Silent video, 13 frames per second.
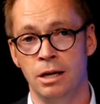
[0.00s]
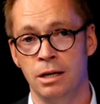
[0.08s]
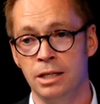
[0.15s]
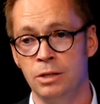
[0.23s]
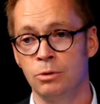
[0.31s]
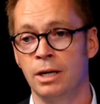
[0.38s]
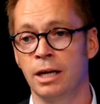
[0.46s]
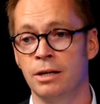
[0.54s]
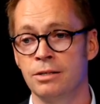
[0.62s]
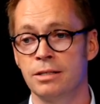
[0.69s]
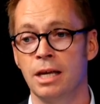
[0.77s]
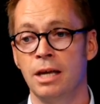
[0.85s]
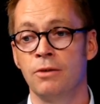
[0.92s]
EU
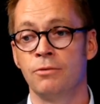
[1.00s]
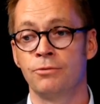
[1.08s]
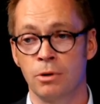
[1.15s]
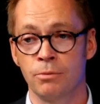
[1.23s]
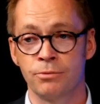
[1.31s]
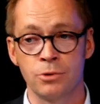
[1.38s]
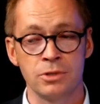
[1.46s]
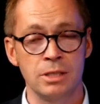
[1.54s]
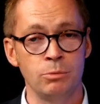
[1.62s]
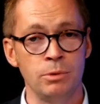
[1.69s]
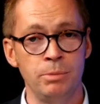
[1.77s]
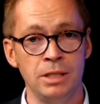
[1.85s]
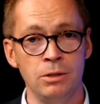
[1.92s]
clients from France, there
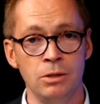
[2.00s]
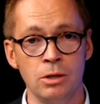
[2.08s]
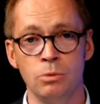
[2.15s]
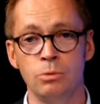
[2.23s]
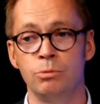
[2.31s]
will be no